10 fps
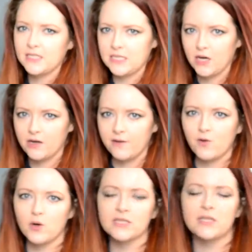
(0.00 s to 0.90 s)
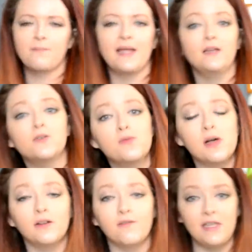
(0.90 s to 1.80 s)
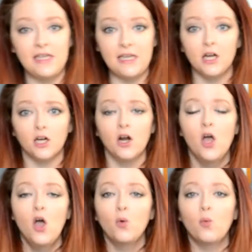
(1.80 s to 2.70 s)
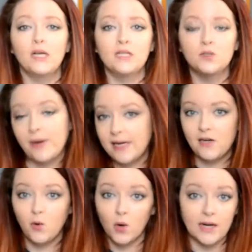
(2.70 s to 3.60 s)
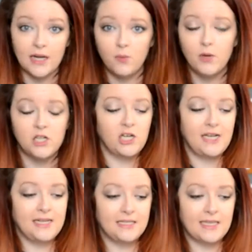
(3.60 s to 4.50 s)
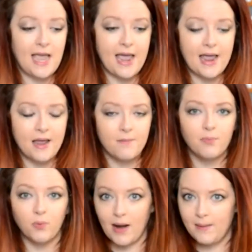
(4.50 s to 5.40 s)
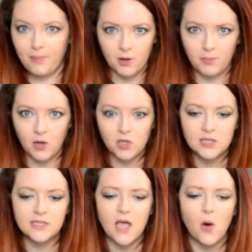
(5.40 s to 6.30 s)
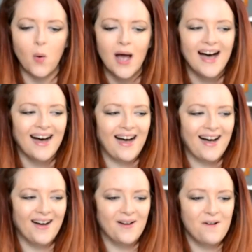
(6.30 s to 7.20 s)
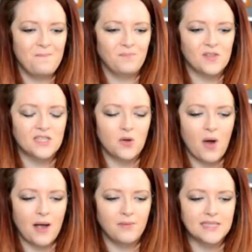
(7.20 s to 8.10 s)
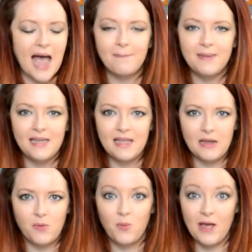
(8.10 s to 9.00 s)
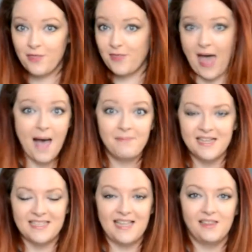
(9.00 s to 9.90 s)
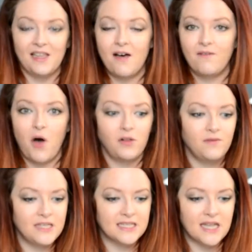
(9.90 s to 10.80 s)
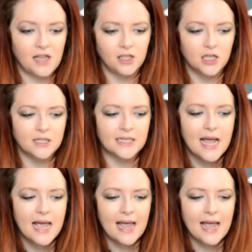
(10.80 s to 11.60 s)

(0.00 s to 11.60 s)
this year, and of course the Pantone color of the year was Radiant Orchid, which is a bright purple. So so I was happy with that because I love all of these colors,